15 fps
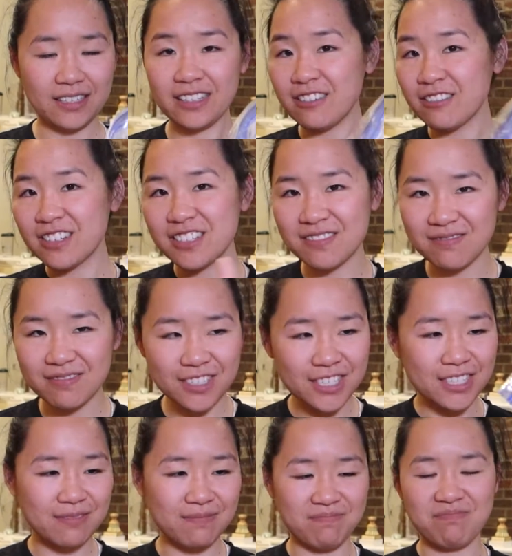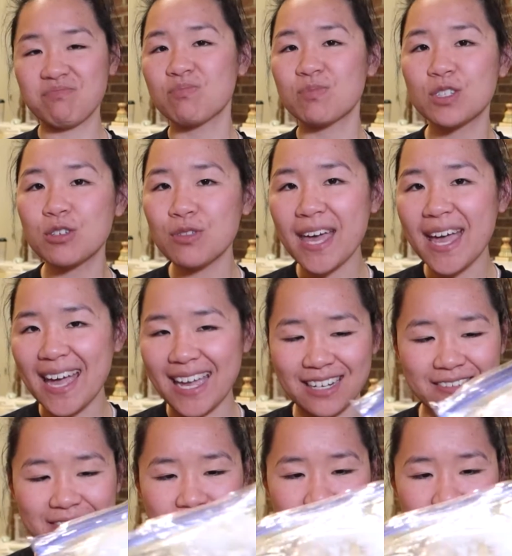You could just do that.